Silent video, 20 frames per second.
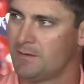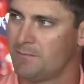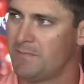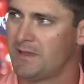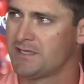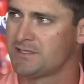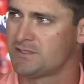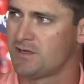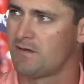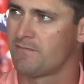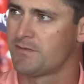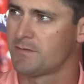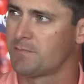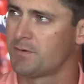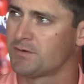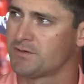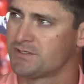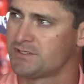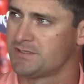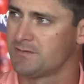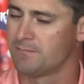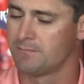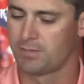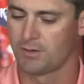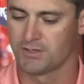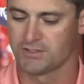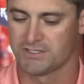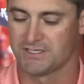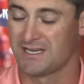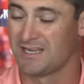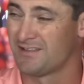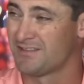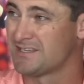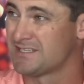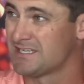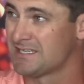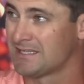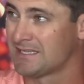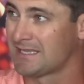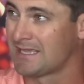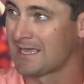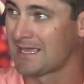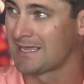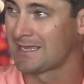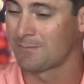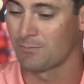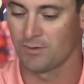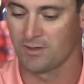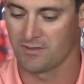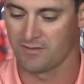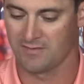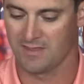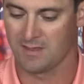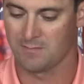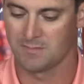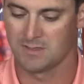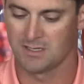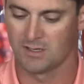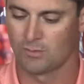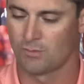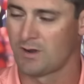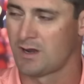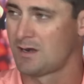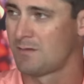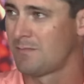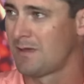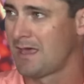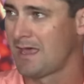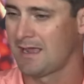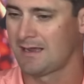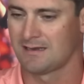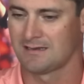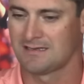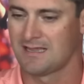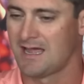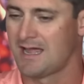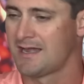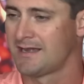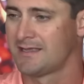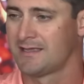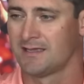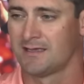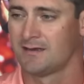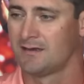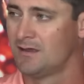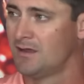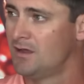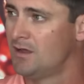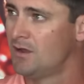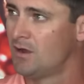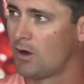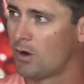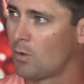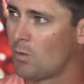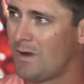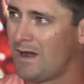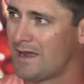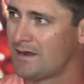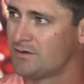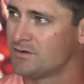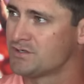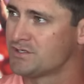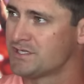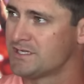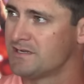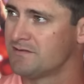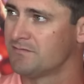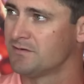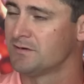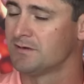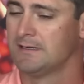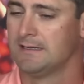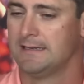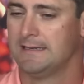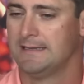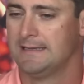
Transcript: based off the pers- personnel that's in the game, whether that be a running back, a tight end, or wide receiver.